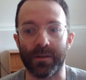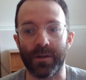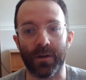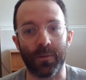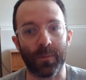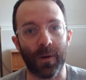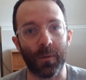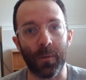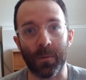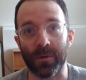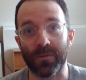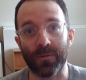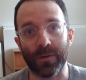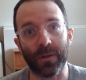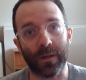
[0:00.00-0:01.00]
probably
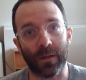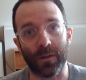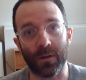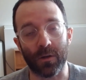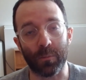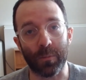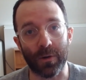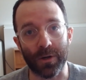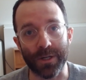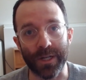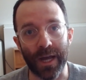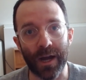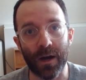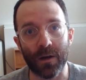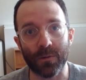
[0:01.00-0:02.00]
feeling a little burned
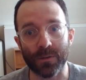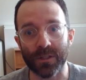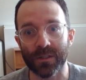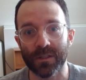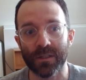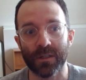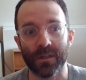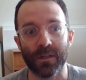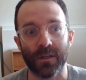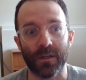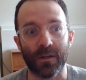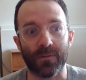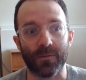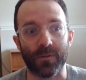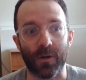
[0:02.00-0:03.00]
out
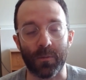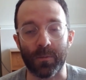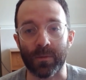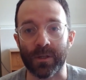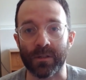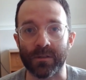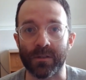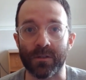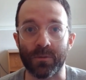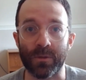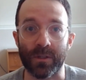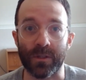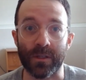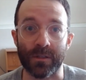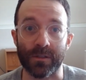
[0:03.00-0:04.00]
from
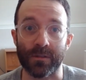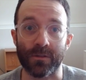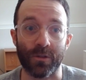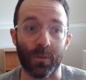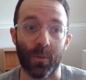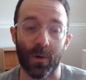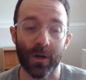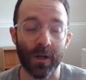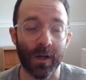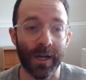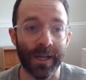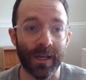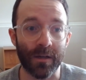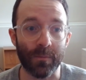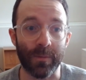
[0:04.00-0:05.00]
continuing to work on
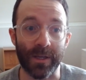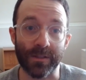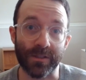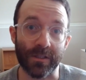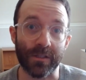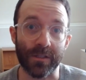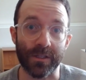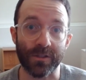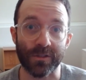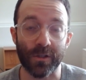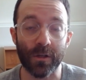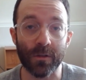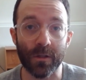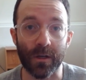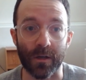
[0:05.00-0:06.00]
it basically
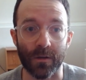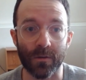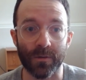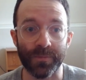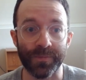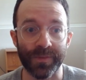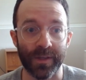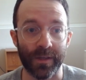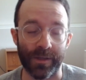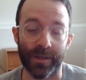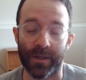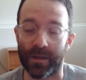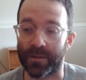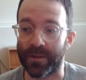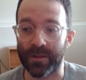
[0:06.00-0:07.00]
solo.
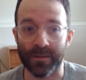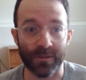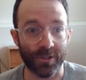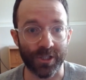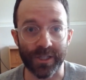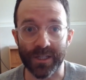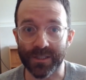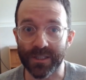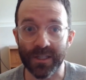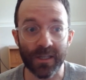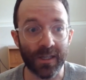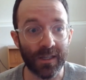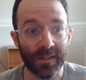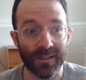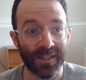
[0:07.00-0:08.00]
And then Gia
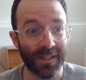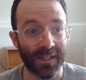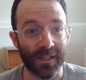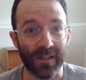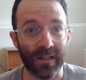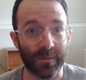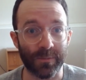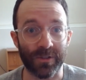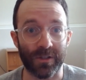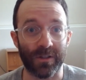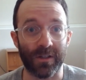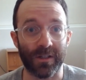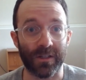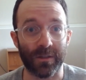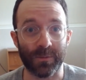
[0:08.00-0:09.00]
T comes
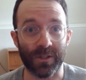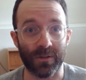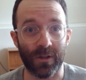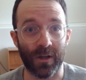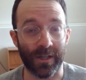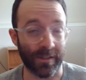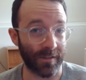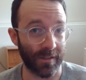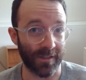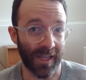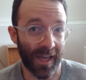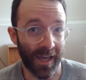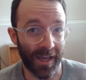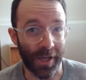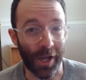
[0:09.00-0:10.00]
along and says,
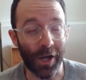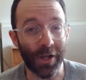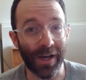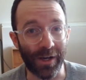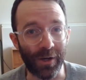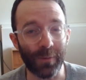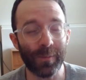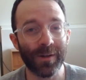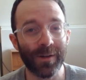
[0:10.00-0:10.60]
"Hey, I'll help.